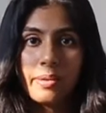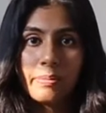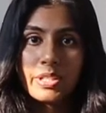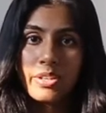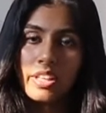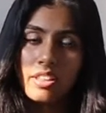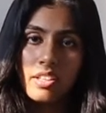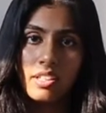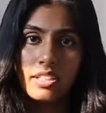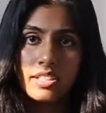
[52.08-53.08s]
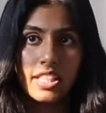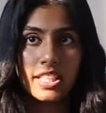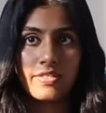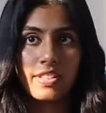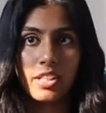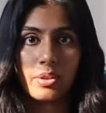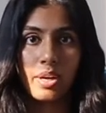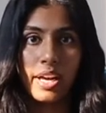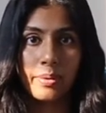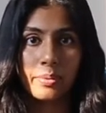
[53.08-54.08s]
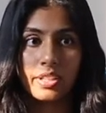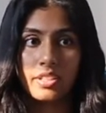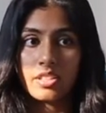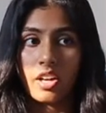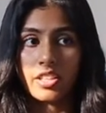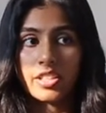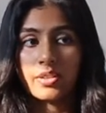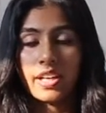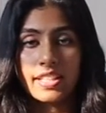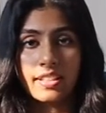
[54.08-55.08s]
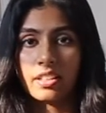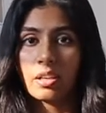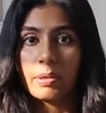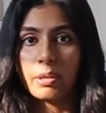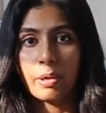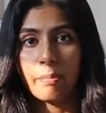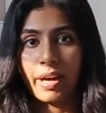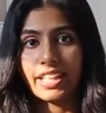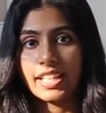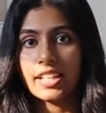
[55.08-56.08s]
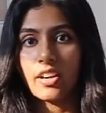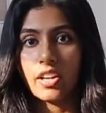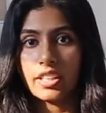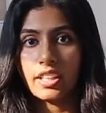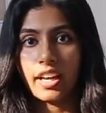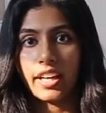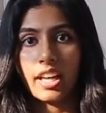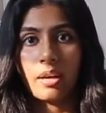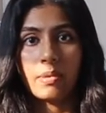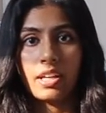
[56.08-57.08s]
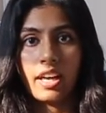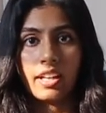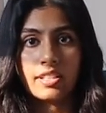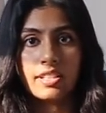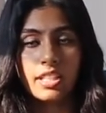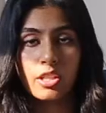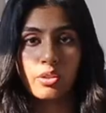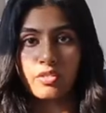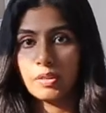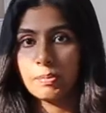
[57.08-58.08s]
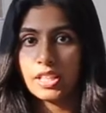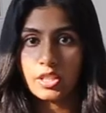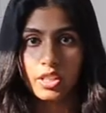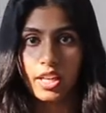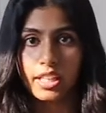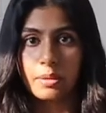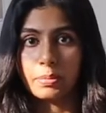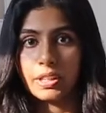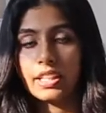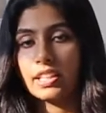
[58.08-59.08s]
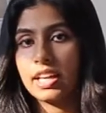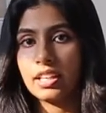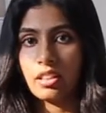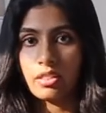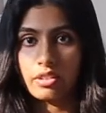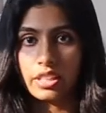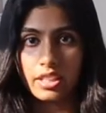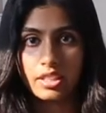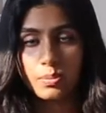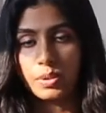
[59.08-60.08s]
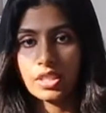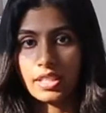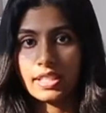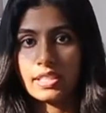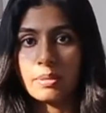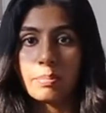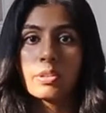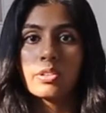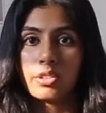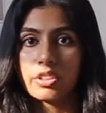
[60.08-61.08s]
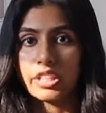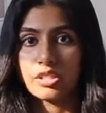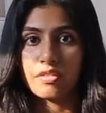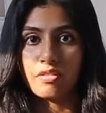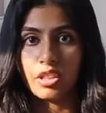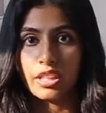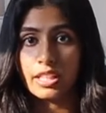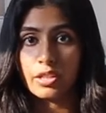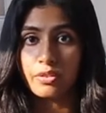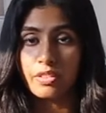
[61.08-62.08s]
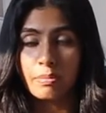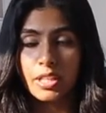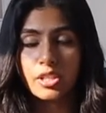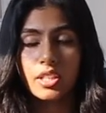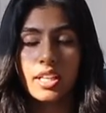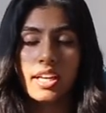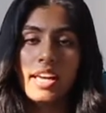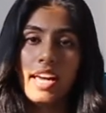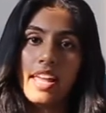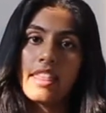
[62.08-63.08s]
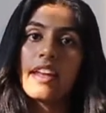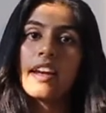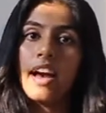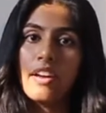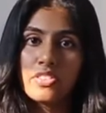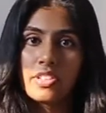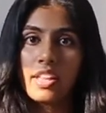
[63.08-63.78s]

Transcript: So I thought in today's video I would talk to you guys a little bit about my take on it. I am an ex-ecofin major. I completed that in 3 years, which is the typical duration for an ecofin major. And then after